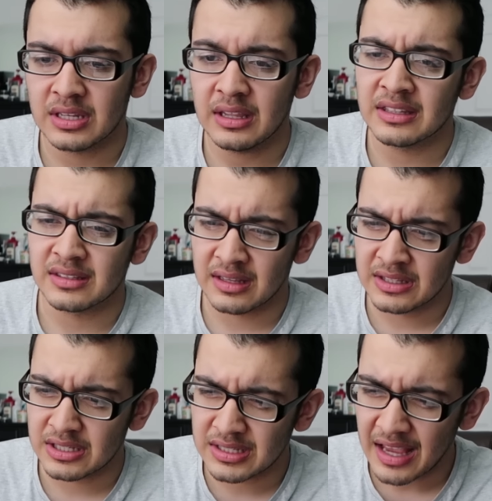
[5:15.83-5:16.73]
He, it's,
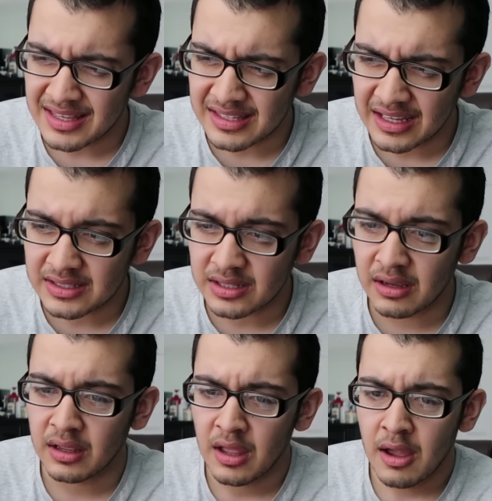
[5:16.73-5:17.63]
it says it's
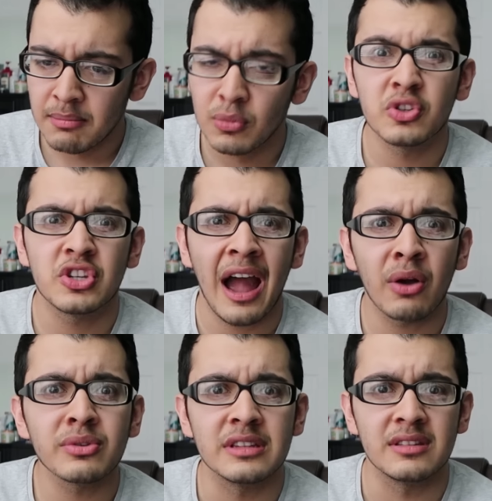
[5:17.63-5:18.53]
the
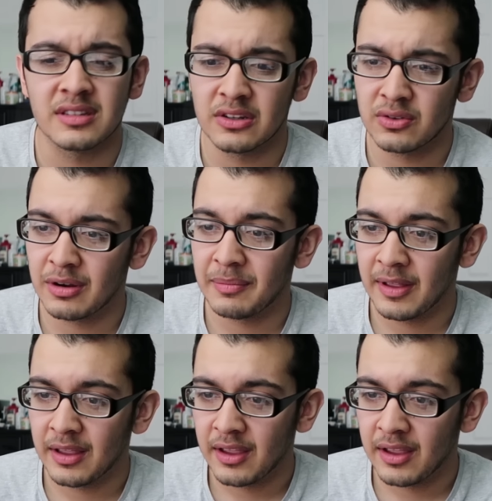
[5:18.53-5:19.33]
Munchausen syndrome.